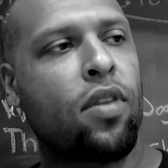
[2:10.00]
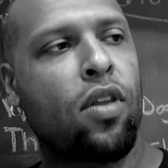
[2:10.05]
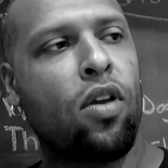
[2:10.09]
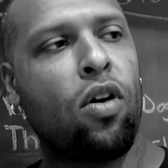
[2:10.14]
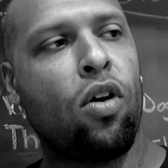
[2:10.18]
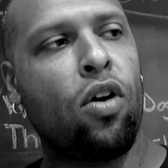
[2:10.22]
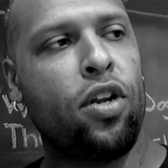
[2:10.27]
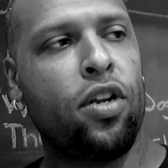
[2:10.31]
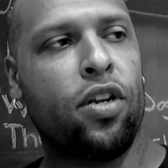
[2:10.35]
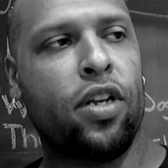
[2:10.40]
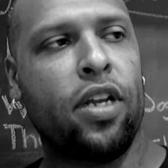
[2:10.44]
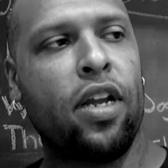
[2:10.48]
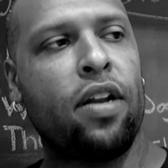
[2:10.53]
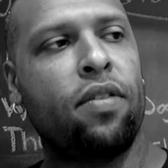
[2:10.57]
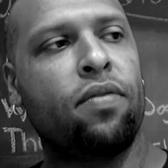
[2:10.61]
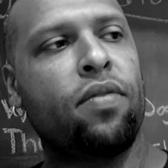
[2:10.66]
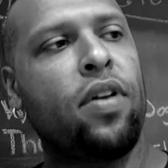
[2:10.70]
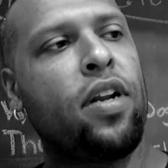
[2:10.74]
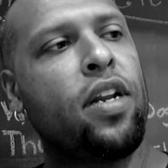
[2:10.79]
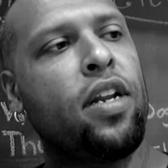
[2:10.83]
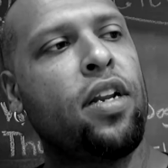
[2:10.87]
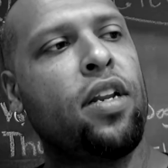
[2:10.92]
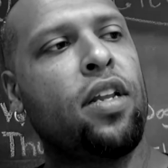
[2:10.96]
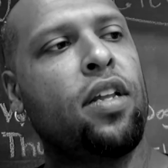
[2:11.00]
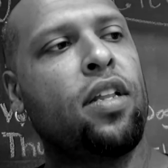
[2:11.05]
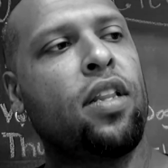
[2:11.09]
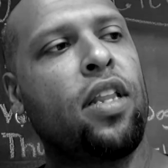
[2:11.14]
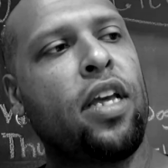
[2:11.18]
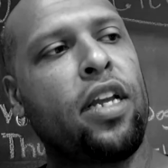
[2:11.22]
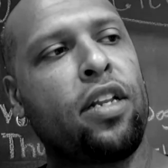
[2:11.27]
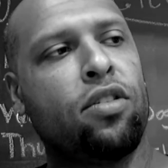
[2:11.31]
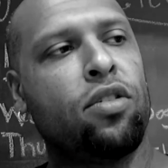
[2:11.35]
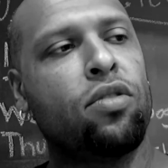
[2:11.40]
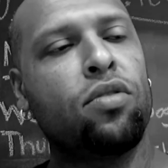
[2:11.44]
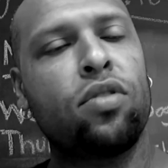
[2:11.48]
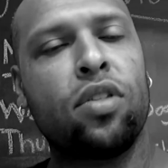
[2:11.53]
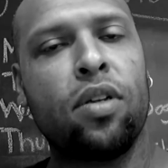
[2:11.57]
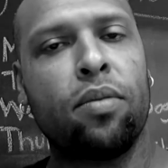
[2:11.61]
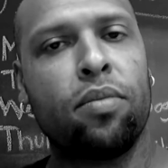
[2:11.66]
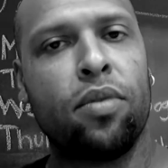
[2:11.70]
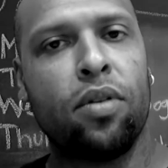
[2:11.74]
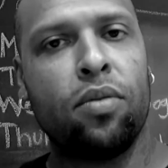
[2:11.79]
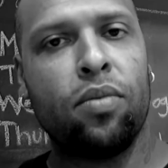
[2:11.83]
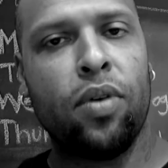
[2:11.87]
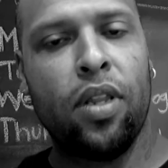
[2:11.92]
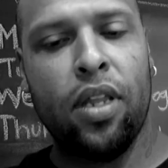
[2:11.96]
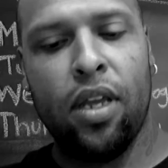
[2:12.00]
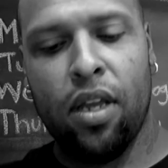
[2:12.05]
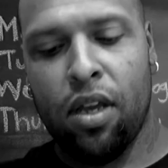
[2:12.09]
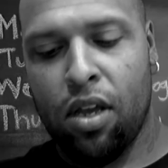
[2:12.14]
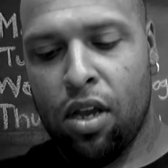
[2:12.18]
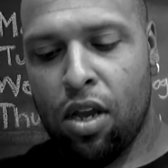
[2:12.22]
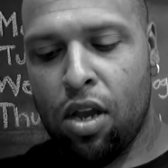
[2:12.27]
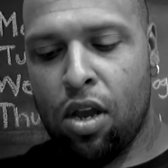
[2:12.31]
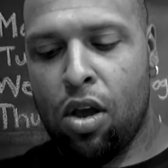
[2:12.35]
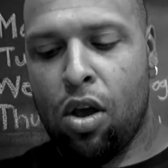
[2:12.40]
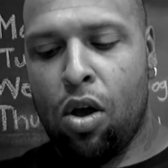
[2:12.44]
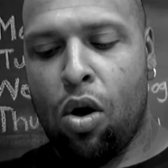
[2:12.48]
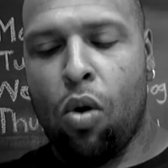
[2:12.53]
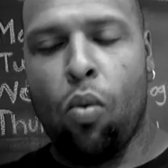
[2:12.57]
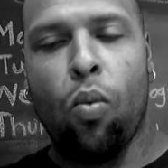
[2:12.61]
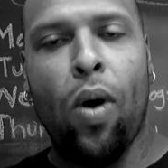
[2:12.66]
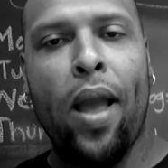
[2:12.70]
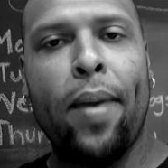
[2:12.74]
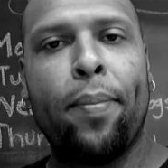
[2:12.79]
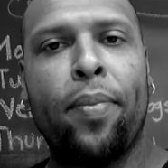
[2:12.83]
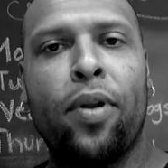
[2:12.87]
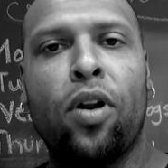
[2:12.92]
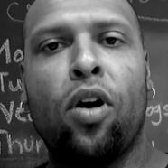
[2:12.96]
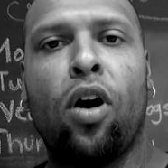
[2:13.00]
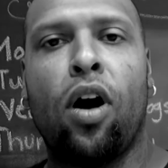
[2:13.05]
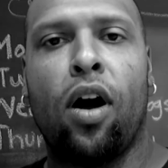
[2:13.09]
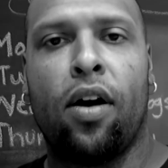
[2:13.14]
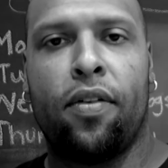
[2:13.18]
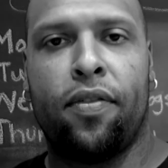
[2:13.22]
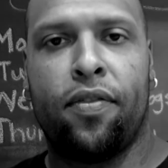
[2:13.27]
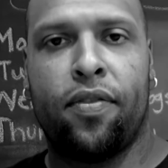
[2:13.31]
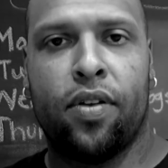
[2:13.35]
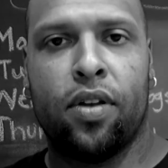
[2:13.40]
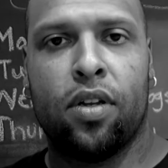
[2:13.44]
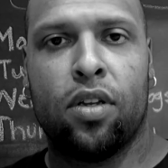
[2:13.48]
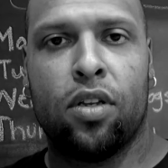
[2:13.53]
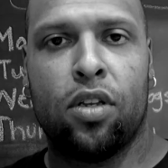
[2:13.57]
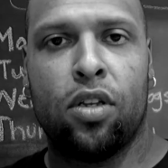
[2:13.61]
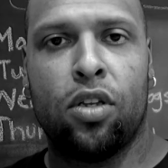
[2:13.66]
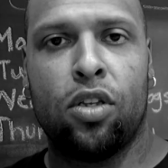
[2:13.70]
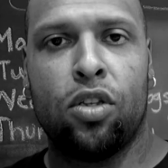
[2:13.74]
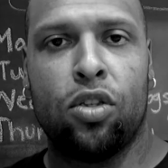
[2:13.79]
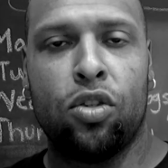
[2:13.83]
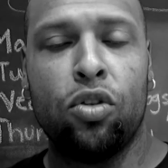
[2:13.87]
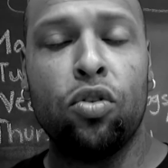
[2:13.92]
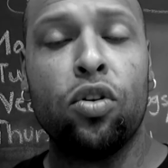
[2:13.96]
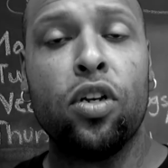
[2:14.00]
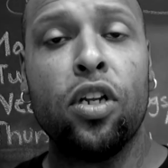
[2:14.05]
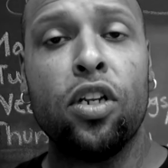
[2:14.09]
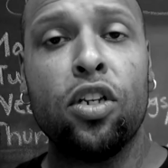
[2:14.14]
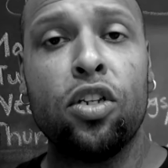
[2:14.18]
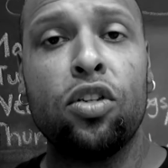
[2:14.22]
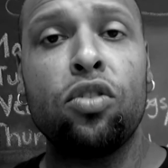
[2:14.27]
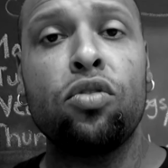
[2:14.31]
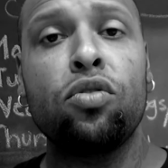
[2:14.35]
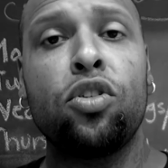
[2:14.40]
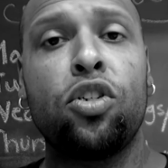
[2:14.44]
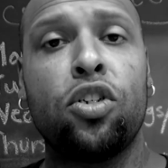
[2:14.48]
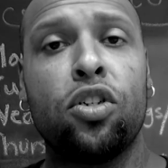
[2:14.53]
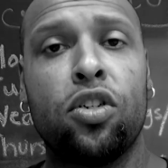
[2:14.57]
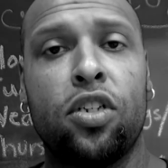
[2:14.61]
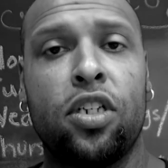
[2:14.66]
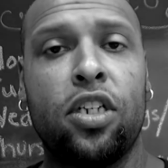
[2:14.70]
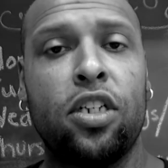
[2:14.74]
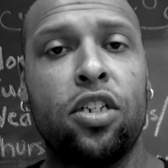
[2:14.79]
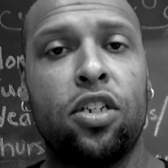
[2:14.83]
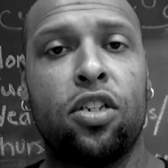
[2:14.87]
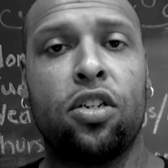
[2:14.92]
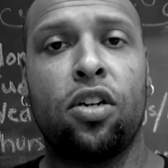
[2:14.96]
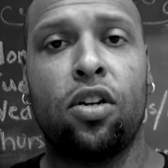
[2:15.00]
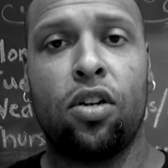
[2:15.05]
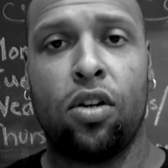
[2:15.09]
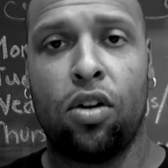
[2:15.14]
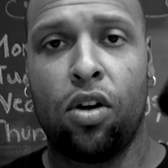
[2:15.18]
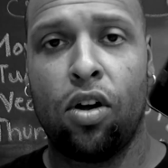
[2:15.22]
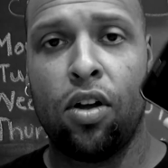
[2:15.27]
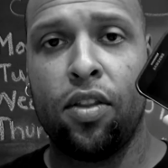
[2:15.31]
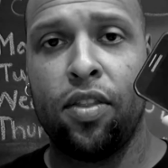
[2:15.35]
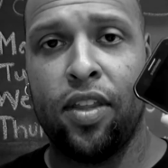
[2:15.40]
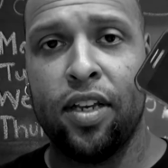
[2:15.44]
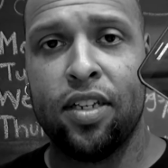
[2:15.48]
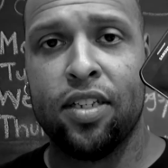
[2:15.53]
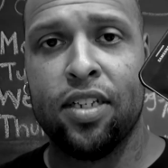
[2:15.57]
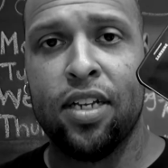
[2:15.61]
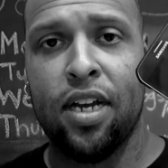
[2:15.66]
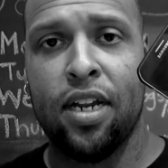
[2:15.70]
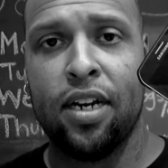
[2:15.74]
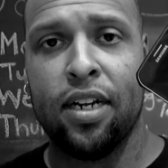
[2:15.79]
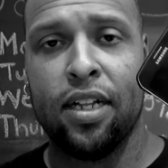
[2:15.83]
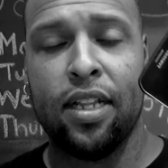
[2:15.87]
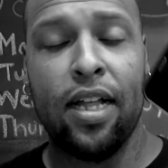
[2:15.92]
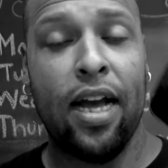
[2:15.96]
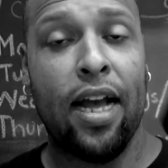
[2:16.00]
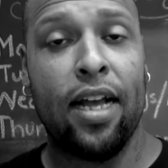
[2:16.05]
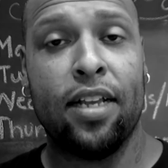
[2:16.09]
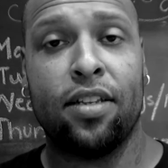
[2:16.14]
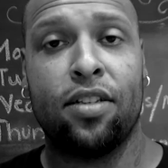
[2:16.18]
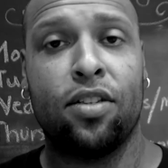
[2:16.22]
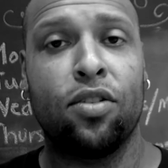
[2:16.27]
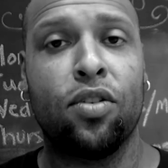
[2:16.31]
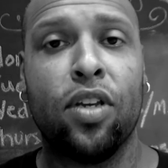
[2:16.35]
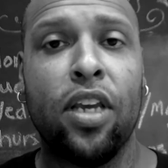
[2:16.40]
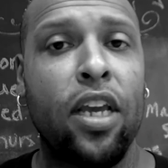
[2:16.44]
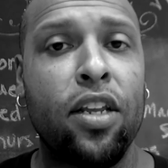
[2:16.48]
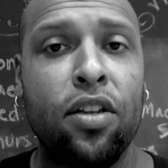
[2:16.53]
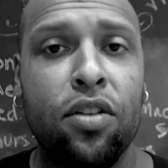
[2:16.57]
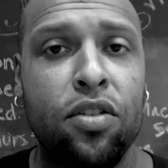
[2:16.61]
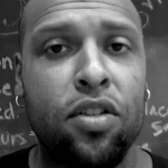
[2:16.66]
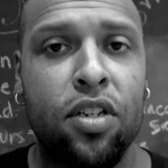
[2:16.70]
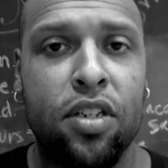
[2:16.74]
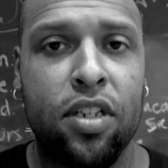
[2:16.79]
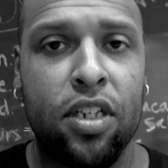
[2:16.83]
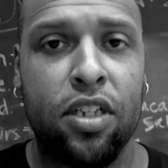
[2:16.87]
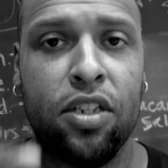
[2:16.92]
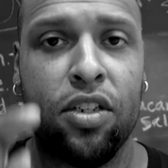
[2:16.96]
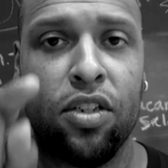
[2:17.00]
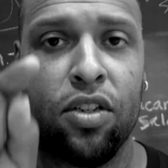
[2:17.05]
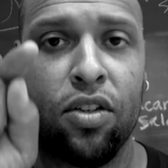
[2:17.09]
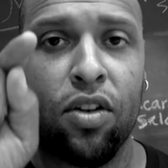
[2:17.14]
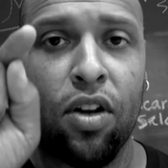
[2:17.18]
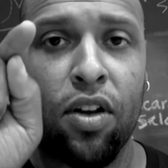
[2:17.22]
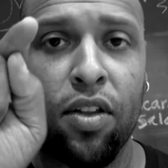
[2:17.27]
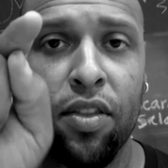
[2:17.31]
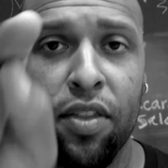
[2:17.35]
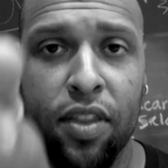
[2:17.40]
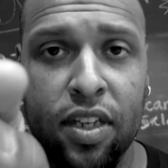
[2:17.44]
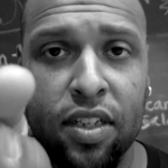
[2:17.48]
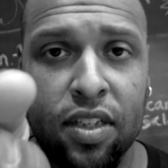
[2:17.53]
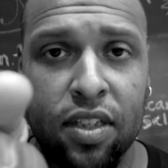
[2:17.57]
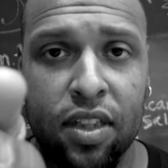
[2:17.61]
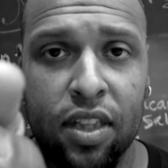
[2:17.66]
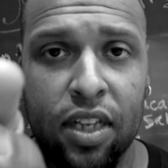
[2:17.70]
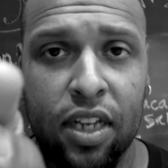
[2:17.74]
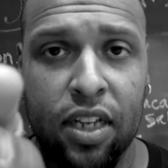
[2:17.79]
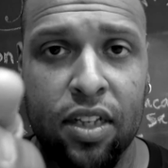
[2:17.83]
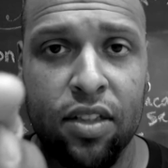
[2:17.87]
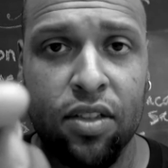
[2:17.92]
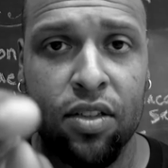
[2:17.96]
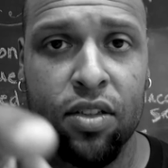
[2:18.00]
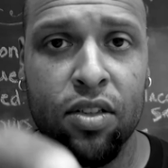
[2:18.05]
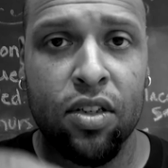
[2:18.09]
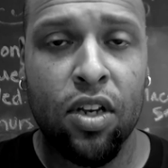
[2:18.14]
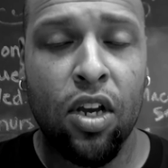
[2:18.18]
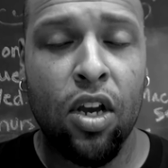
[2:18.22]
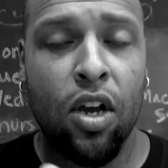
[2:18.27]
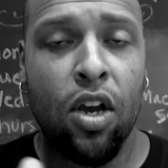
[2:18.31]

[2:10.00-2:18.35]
or you're getting ready to like do something with it, wipe it off. You can use your t-shirt on this kind of glass. You can't use your t-shirt on this lens